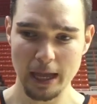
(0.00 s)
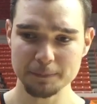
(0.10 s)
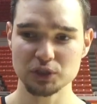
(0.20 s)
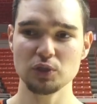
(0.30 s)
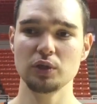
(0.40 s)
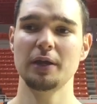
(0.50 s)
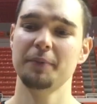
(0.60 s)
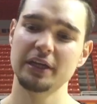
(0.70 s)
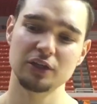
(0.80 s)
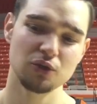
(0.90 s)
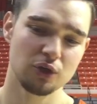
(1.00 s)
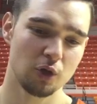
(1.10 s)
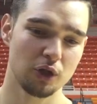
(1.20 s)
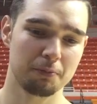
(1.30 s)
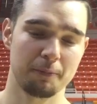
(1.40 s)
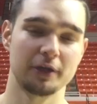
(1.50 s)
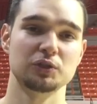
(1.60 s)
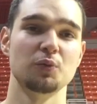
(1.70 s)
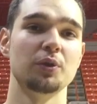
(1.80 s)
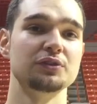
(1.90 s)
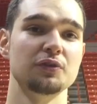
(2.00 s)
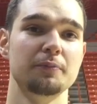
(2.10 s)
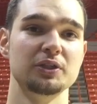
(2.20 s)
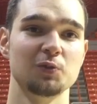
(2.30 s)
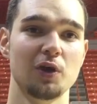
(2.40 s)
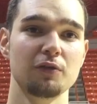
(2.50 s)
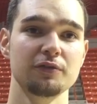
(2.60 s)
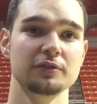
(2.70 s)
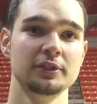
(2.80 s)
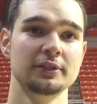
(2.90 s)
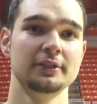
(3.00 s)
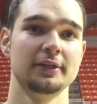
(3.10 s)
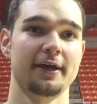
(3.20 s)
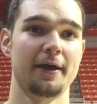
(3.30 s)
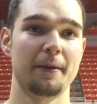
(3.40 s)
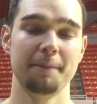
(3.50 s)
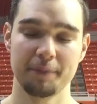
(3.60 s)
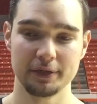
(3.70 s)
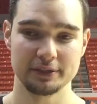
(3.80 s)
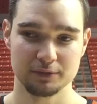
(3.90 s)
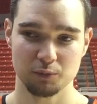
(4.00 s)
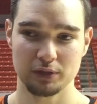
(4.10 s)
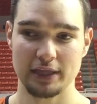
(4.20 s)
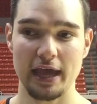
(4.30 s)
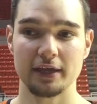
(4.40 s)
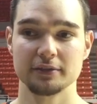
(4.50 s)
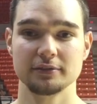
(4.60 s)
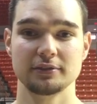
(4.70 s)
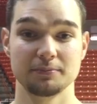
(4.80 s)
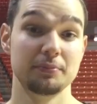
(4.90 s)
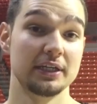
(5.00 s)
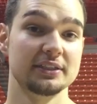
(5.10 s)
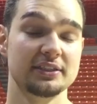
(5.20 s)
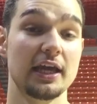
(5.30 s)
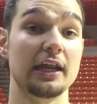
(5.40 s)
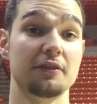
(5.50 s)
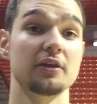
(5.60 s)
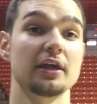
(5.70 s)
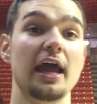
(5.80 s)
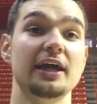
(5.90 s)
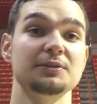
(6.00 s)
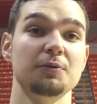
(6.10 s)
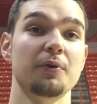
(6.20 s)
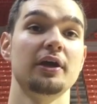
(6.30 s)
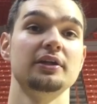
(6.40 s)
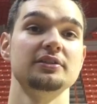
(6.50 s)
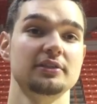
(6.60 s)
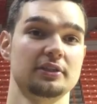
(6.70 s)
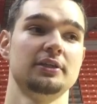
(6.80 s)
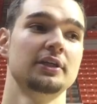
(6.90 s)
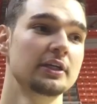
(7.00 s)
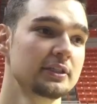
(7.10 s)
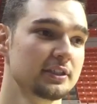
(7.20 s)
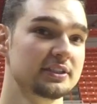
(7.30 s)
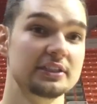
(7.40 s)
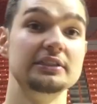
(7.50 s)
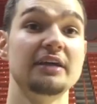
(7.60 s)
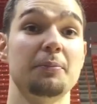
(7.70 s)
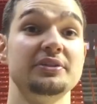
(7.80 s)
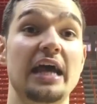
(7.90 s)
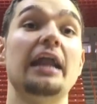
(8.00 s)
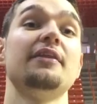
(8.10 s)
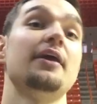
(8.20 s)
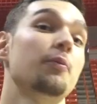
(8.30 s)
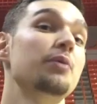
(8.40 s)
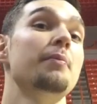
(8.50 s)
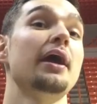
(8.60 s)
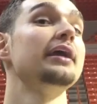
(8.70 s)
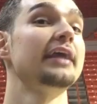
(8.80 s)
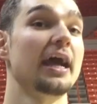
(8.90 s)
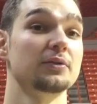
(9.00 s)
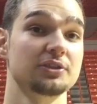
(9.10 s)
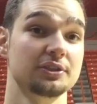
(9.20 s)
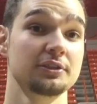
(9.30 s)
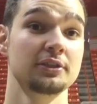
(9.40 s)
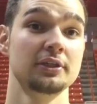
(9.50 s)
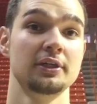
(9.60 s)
Absolutely. I mean, you can only prepare so much for the Big 12. But with that being said, I think it has prepared us to see the type of talent that we may encounter.